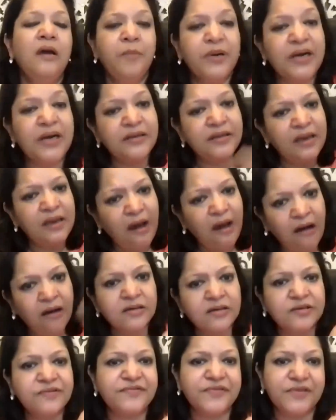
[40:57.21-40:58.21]
But at the
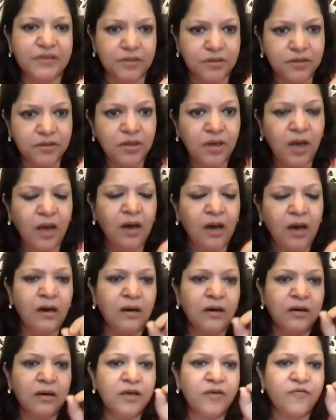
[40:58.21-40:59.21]
heart of it,
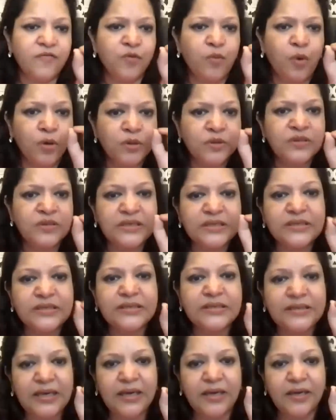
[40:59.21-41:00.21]
if you want to
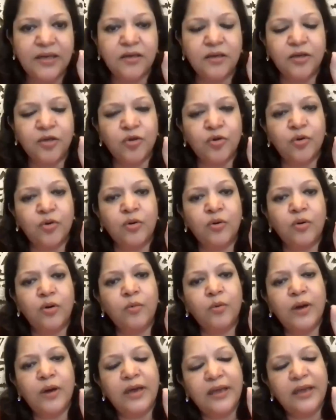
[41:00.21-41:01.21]
succeed, you know,
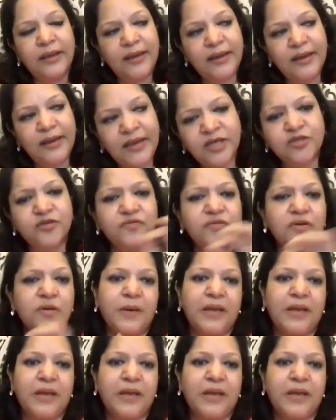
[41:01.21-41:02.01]
each of the